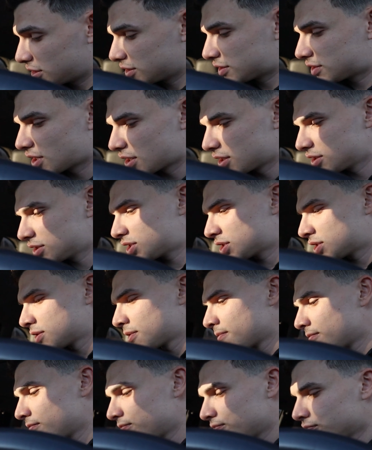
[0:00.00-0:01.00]
in a sense,
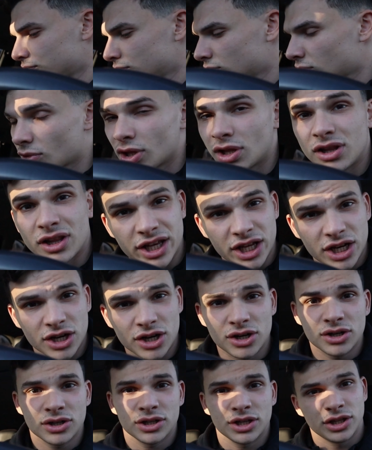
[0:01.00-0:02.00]

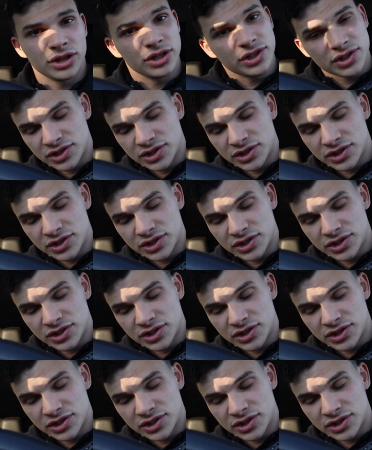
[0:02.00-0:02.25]
later in the